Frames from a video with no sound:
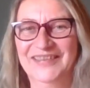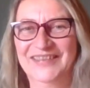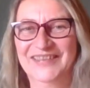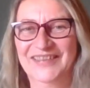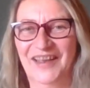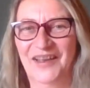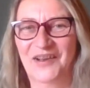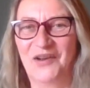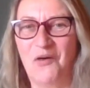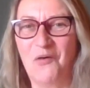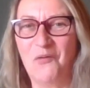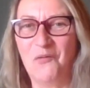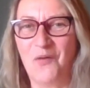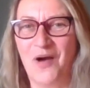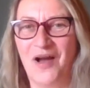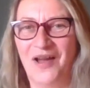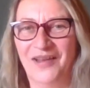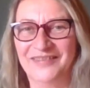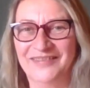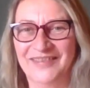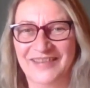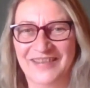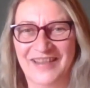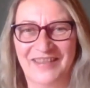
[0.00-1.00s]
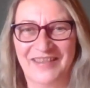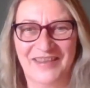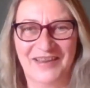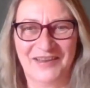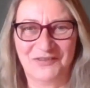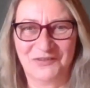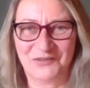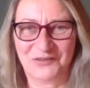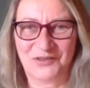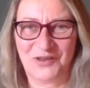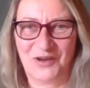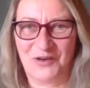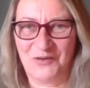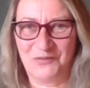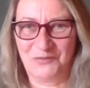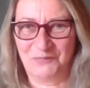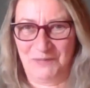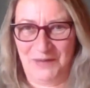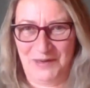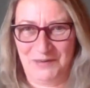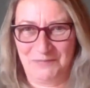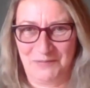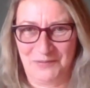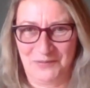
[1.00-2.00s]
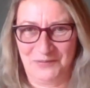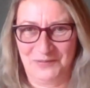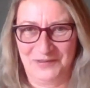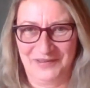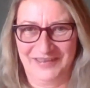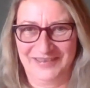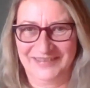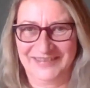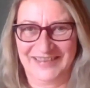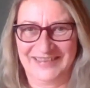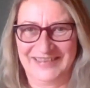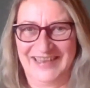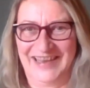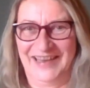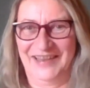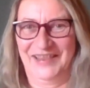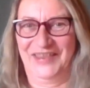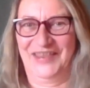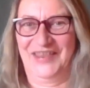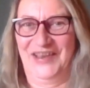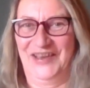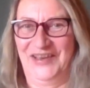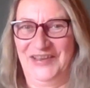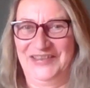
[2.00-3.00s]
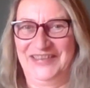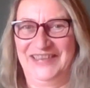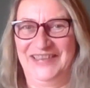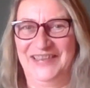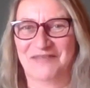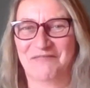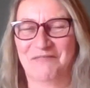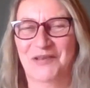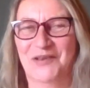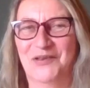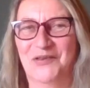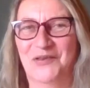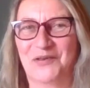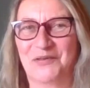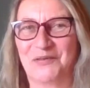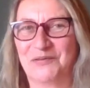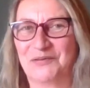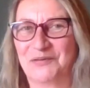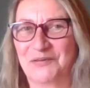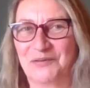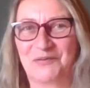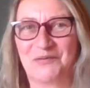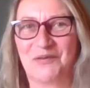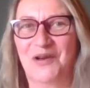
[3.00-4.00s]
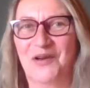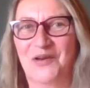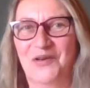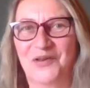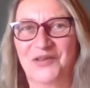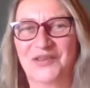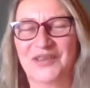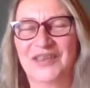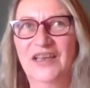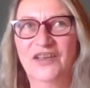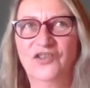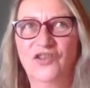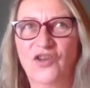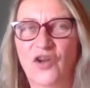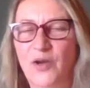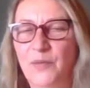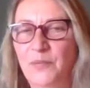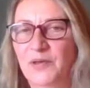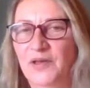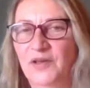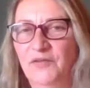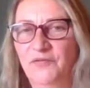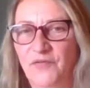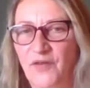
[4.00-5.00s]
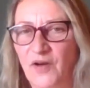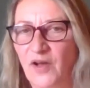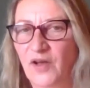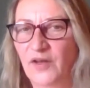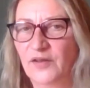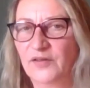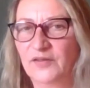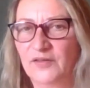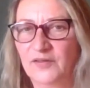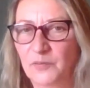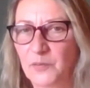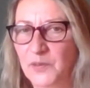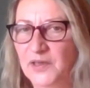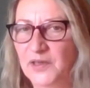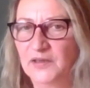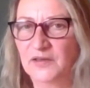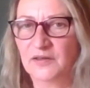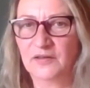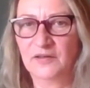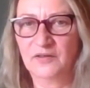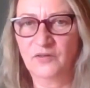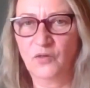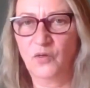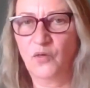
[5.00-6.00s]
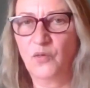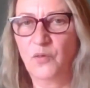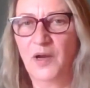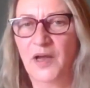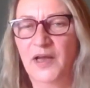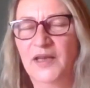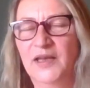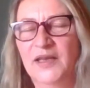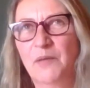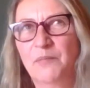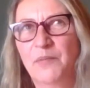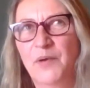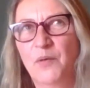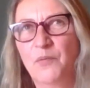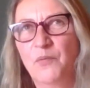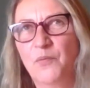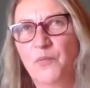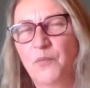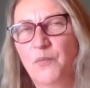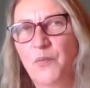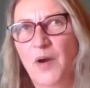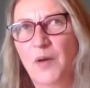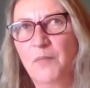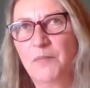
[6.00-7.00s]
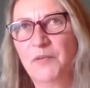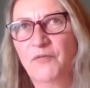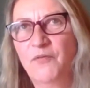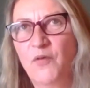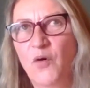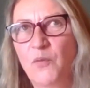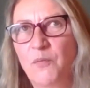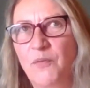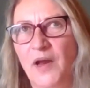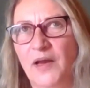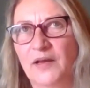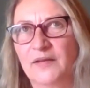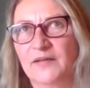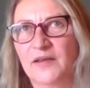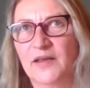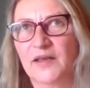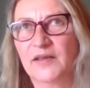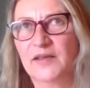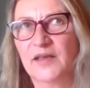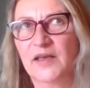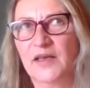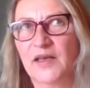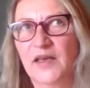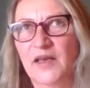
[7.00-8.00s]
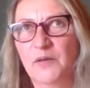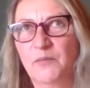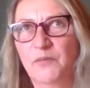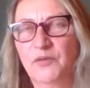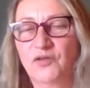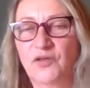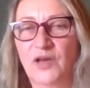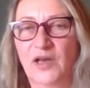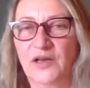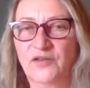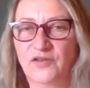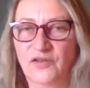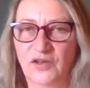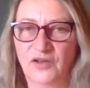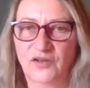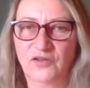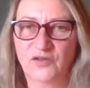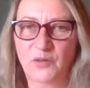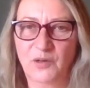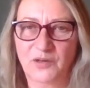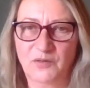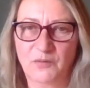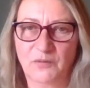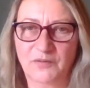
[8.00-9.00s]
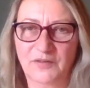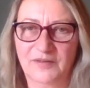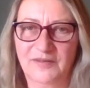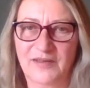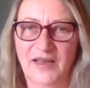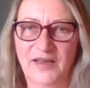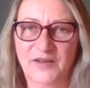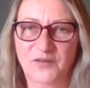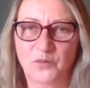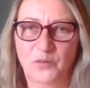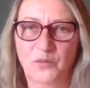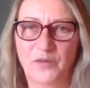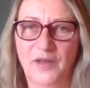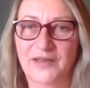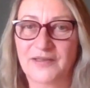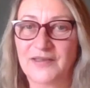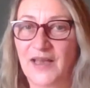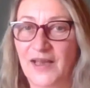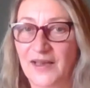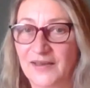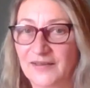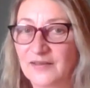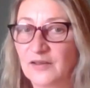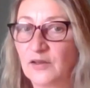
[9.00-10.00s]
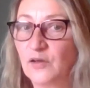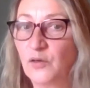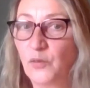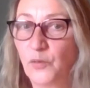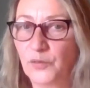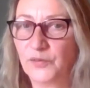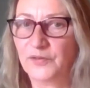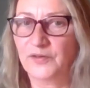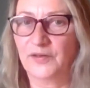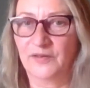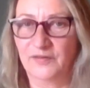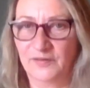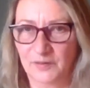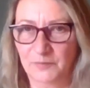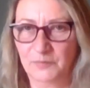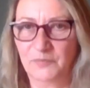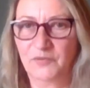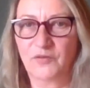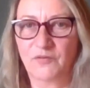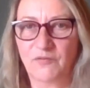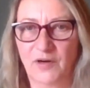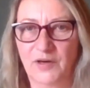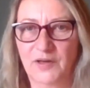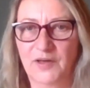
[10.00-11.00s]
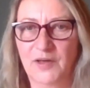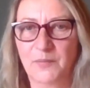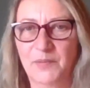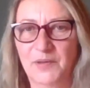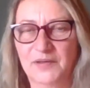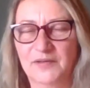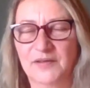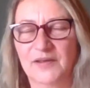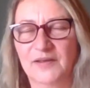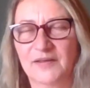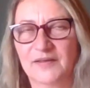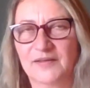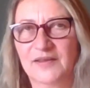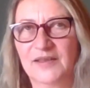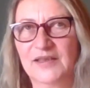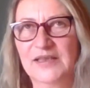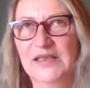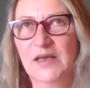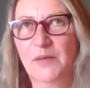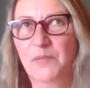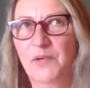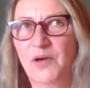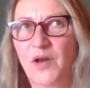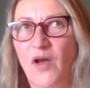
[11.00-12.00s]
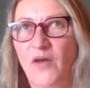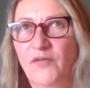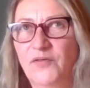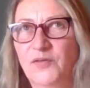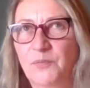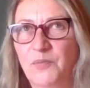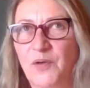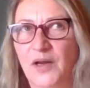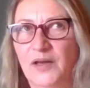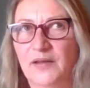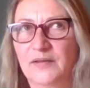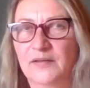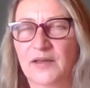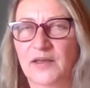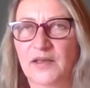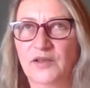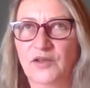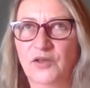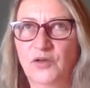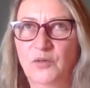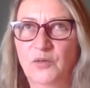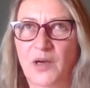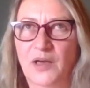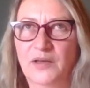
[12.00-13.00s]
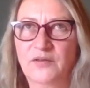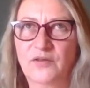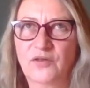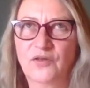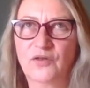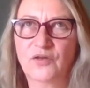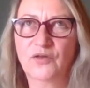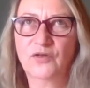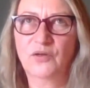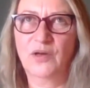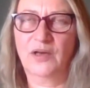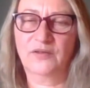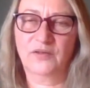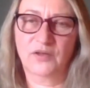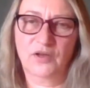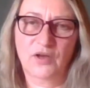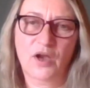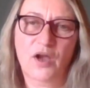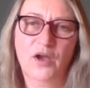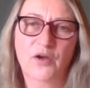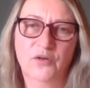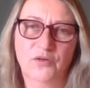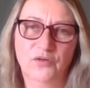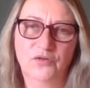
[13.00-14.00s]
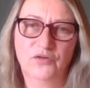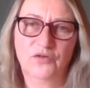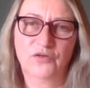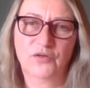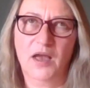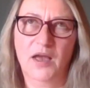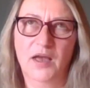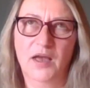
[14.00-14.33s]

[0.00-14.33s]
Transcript: I got one, and then they all told people, and I suddenly had 30 in Mallorca, which is quite odd. Germany, France, Sweden, Norway. But before Brexit, it was challenging because you had to understand all their tax and law systems for running a business. But after Brexit, you had to, as a coach,